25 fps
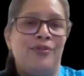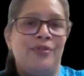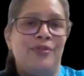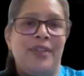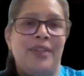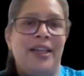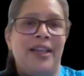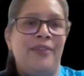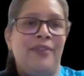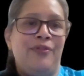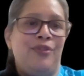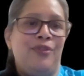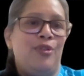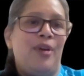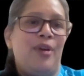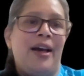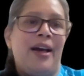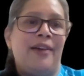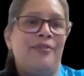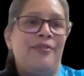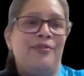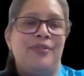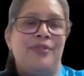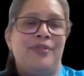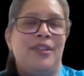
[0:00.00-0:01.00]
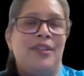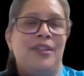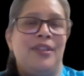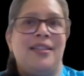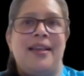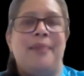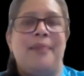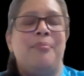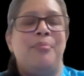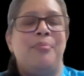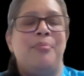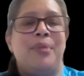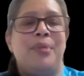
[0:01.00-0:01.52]
if you have the
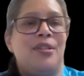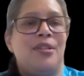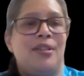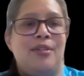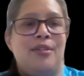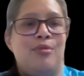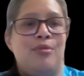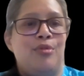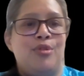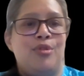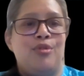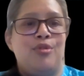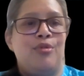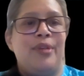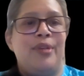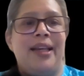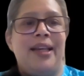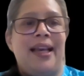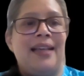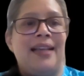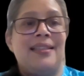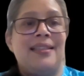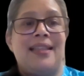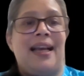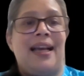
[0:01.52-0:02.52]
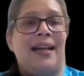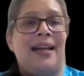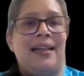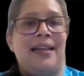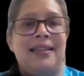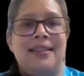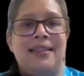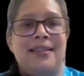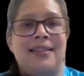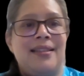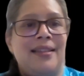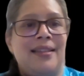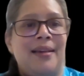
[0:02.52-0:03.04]
same person who's doing exactly
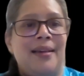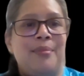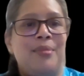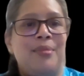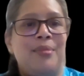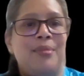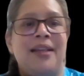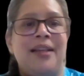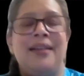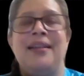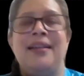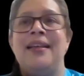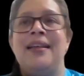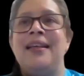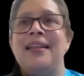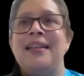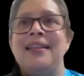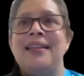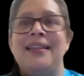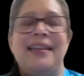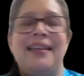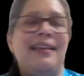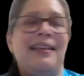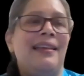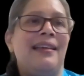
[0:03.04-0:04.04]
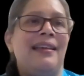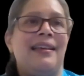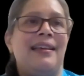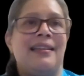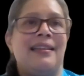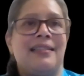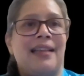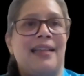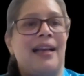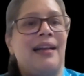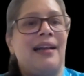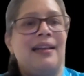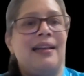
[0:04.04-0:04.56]
the same thing, thinking
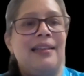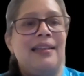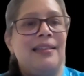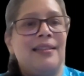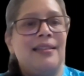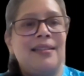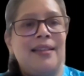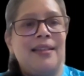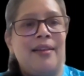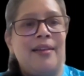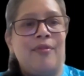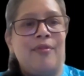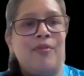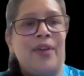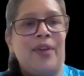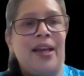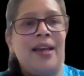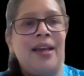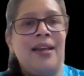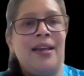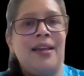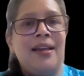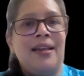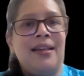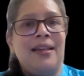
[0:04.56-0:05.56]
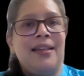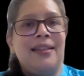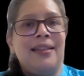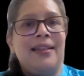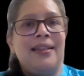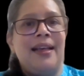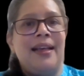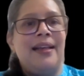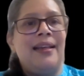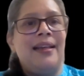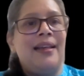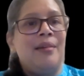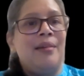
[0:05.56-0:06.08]
exactly the same way,
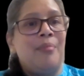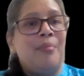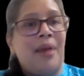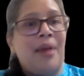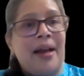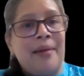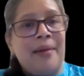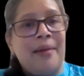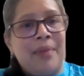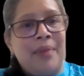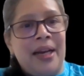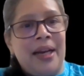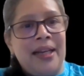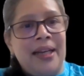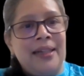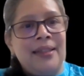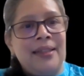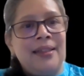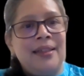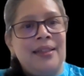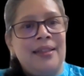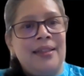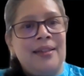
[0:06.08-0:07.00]
then in my mind,